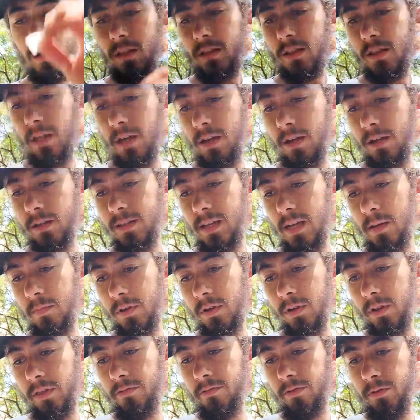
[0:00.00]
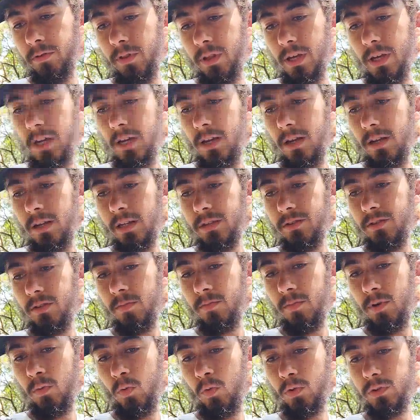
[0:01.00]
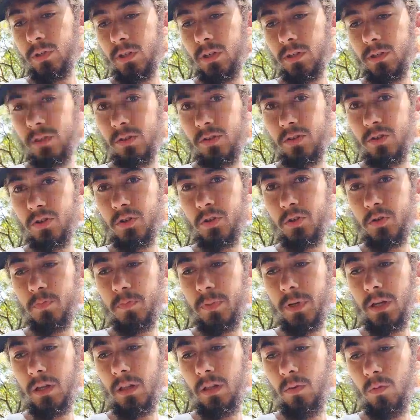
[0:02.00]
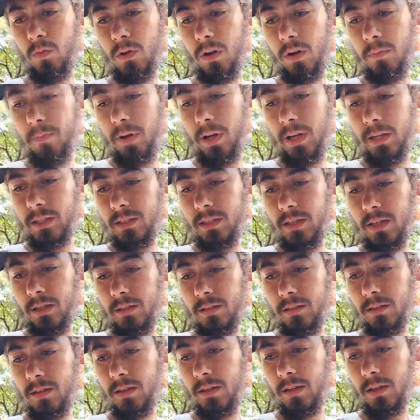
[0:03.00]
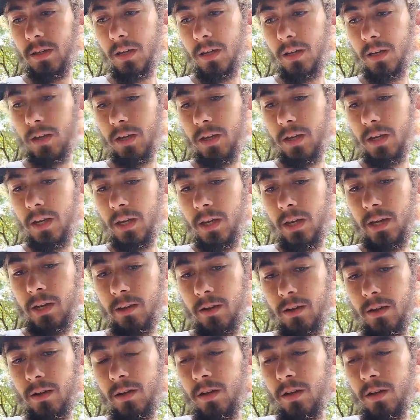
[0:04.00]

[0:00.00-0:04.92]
the tablet through there. Let's hope my water doesn't spill while I place it here.